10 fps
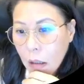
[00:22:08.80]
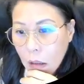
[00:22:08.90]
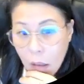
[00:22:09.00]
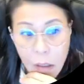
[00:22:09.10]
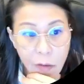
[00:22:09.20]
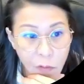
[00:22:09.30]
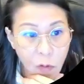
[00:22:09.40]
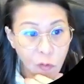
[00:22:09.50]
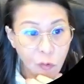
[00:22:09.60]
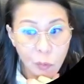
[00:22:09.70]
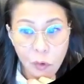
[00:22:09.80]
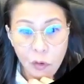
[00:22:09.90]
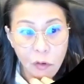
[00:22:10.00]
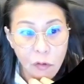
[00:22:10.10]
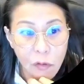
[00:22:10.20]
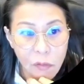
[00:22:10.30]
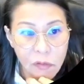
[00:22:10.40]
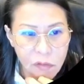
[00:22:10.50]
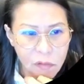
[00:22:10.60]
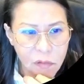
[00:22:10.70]
Right, you have to contribute uh,
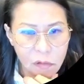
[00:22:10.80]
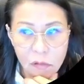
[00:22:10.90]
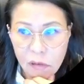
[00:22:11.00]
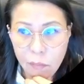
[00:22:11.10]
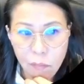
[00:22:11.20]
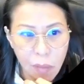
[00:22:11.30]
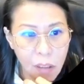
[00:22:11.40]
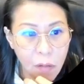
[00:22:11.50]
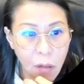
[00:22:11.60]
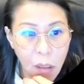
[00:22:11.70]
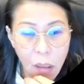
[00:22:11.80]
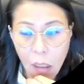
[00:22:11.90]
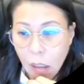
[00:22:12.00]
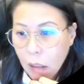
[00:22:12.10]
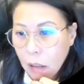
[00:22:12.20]
some money, uh, right?